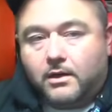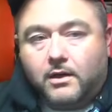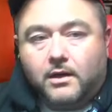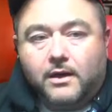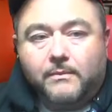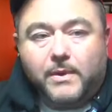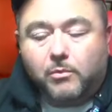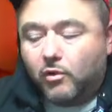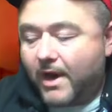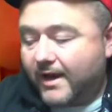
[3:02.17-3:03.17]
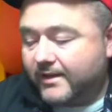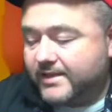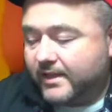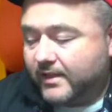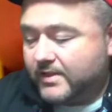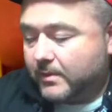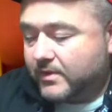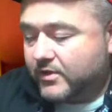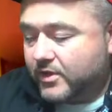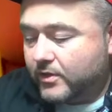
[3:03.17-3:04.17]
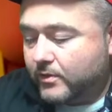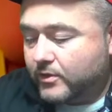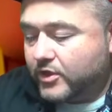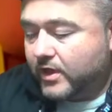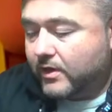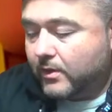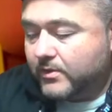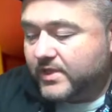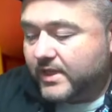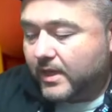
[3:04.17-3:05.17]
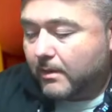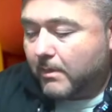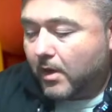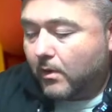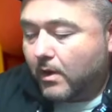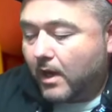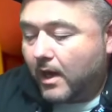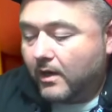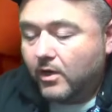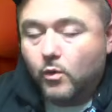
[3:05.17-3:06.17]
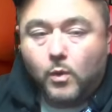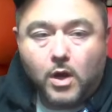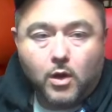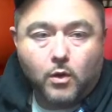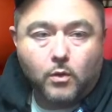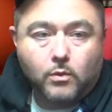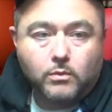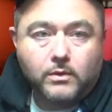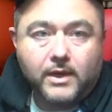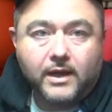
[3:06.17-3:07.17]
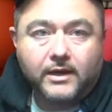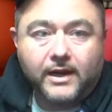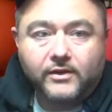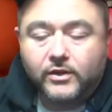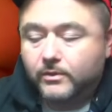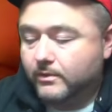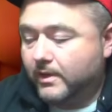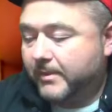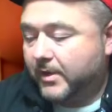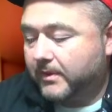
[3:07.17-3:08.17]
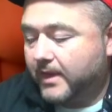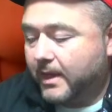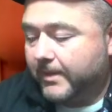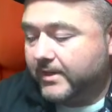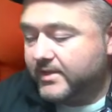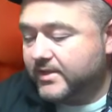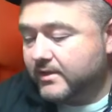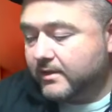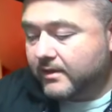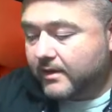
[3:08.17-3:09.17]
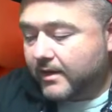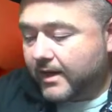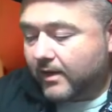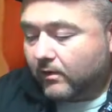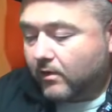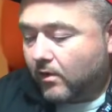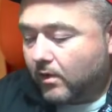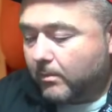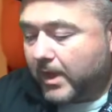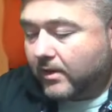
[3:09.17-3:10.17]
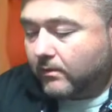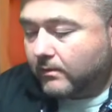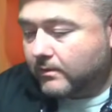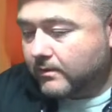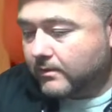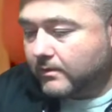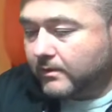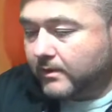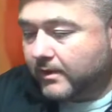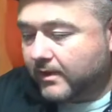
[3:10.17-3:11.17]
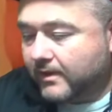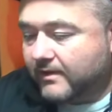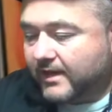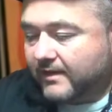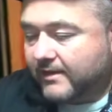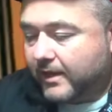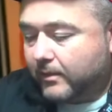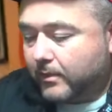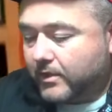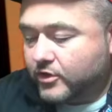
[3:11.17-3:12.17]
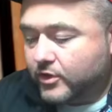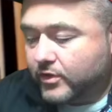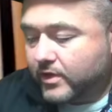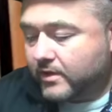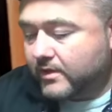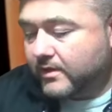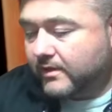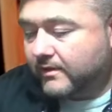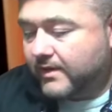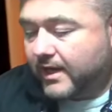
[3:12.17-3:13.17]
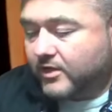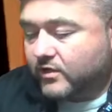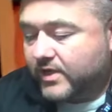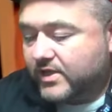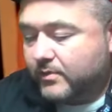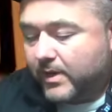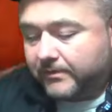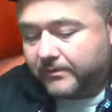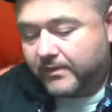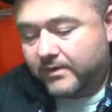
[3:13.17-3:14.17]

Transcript: I've been practicing this one too. Chigoziem Okonkwo. How did I do? Let me know in the comments. Harold Carmichael. Dante Thornton Jr., DeAndre Swift.